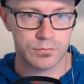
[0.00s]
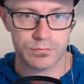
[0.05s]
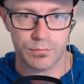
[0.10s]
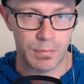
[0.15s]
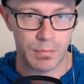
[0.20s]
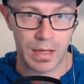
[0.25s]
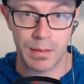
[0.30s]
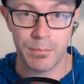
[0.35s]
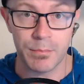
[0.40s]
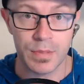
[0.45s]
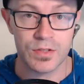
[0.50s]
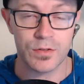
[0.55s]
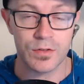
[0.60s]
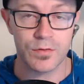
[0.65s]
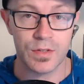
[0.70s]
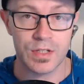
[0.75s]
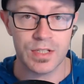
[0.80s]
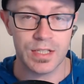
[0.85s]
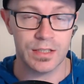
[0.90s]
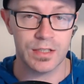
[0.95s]
members
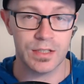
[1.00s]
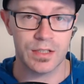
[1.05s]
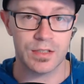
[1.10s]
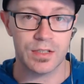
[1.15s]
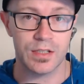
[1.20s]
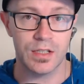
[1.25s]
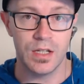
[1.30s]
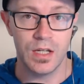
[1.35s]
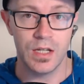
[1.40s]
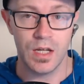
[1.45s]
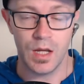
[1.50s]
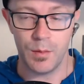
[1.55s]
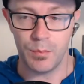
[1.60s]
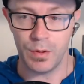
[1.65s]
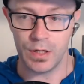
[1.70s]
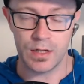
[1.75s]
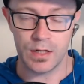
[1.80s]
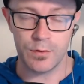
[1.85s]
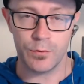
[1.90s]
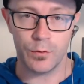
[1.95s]
of the tenant,
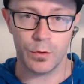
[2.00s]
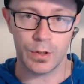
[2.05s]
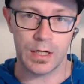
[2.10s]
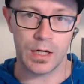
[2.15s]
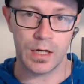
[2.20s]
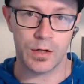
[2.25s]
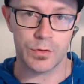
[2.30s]
but everyone